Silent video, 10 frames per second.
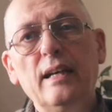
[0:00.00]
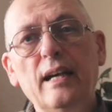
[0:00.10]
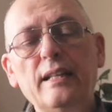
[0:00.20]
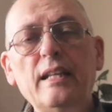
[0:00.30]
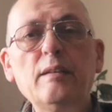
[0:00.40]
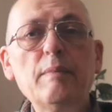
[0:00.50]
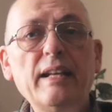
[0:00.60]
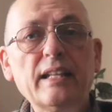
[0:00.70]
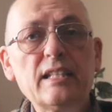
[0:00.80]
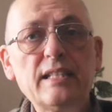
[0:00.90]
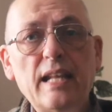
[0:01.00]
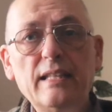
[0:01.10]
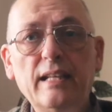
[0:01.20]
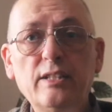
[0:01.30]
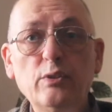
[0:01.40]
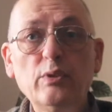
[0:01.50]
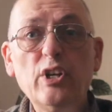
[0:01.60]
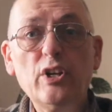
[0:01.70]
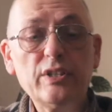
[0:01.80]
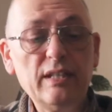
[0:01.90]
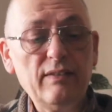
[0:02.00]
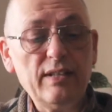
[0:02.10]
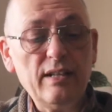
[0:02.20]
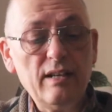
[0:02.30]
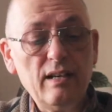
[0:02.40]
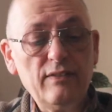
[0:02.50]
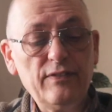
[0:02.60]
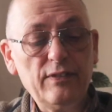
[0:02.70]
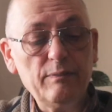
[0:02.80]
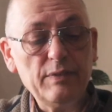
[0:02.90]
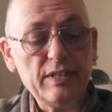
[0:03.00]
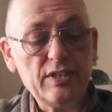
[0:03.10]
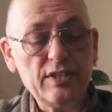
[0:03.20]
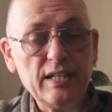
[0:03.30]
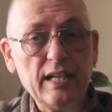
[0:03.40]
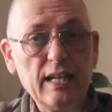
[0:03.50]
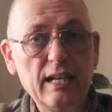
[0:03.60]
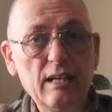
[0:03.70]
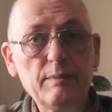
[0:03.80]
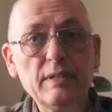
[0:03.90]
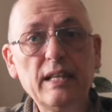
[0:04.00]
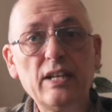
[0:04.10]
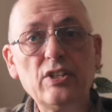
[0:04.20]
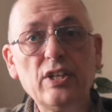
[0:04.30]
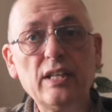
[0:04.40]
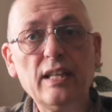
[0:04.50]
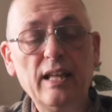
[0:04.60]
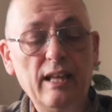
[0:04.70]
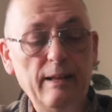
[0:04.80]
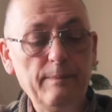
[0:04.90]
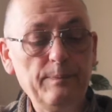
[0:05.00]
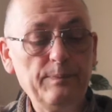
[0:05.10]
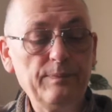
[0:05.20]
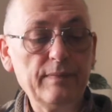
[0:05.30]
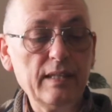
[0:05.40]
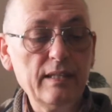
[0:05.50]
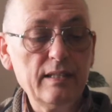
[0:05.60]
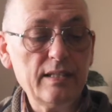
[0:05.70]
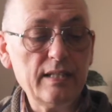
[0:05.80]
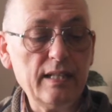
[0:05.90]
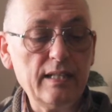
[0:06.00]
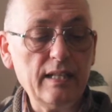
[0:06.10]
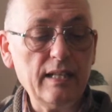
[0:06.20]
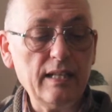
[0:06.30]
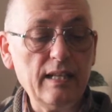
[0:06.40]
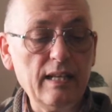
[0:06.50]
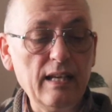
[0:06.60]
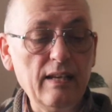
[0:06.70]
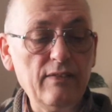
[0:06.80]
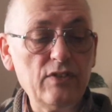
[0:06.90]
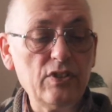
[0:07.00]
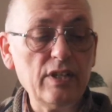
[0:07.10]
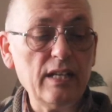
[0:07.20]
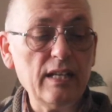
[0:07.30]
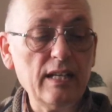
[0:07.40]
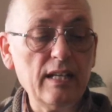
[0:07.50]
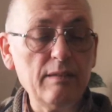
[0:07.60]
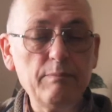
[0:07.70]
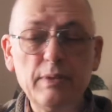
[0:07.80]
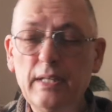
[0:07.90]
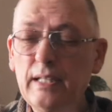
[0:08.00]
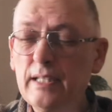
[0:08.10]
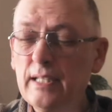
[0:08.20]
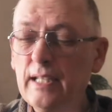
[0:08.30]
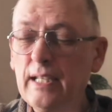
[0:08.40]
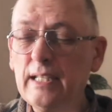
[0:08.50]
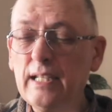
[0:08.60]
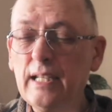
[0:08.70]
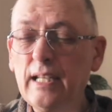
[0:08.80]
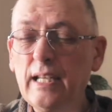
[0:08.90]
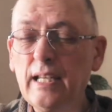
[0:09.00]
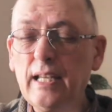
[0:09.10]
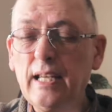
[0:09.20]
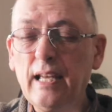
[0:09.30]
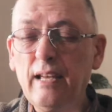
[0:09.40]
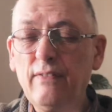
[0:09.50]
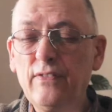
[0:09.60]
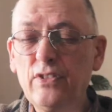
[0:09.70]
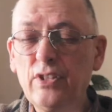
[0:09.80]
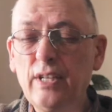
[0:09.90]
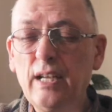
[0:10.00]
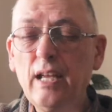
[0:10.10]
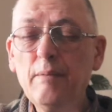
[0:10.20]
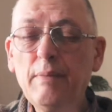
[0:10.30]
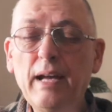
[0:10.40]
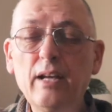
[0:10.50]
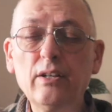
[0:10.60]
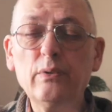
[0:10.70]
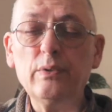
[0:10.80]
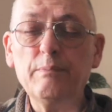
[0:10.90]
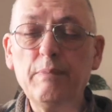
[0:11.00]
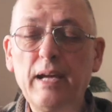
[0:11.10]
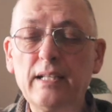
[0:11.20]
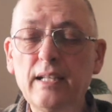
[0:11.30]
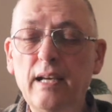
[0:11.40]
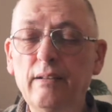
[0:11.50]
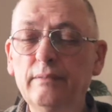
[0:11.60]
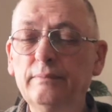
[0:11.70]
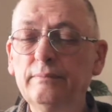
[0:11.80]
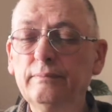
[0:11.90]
And then you might extend that to an octave and a half from this C here up to that G there. C, D, E, F, G, A, B, C, D, E, F, G, back up, back down.